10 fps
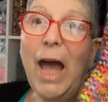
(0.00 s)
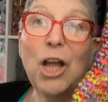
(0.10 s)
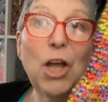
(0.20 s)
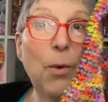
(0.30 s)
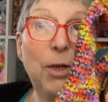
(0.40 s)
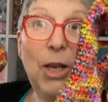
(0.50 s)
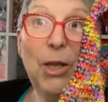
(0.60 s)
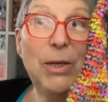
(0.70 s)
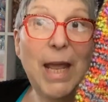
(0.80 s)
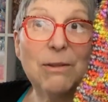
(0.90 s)
Go and
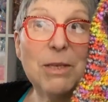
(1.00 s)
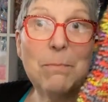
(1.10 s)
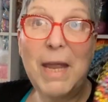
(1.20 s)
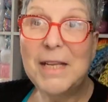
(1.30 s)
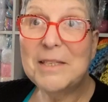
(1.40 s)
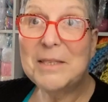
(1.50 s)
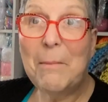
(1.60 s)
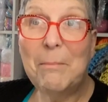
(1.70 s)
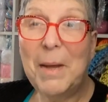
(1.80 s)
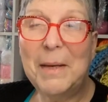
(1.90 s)
learn how to make a
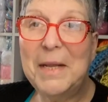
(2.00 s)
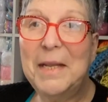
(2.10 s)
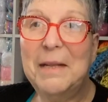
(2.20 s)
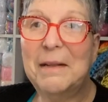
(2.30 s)
sun bunny.